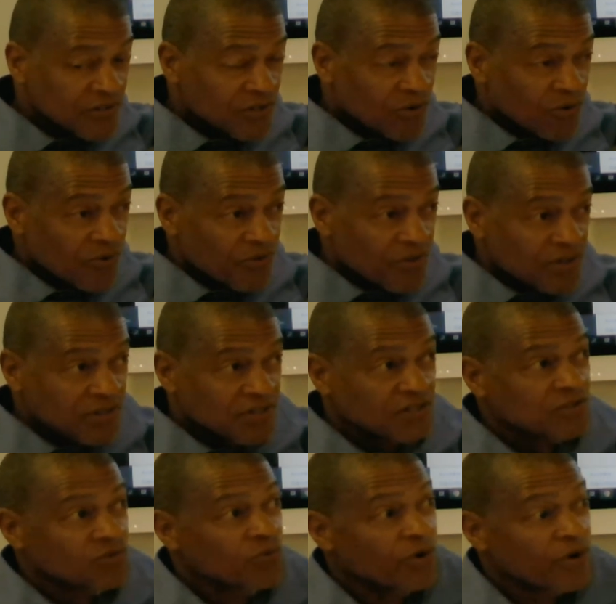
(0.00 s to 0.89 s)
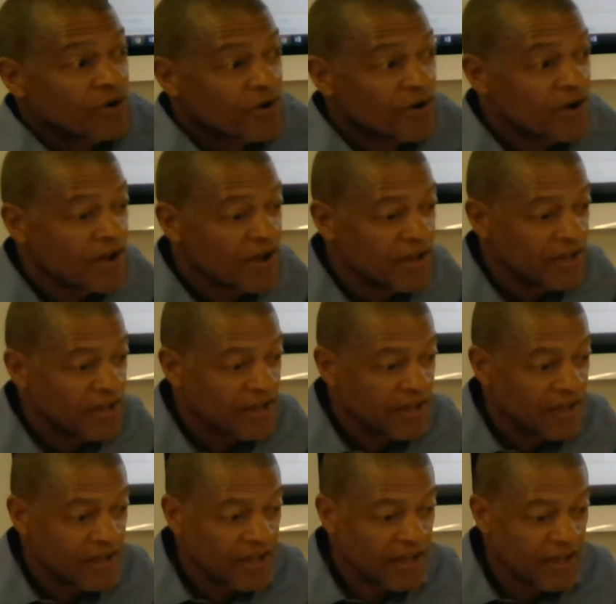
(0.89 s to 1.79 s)
So this is where
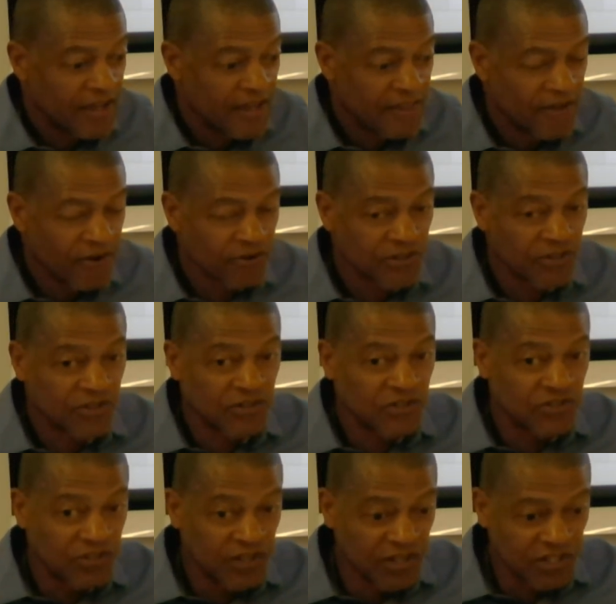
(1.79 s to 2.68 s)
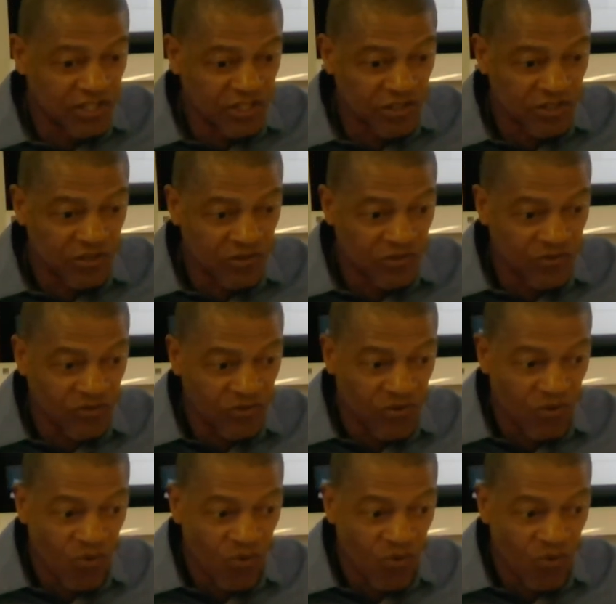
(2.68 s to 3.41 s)
there's a distinction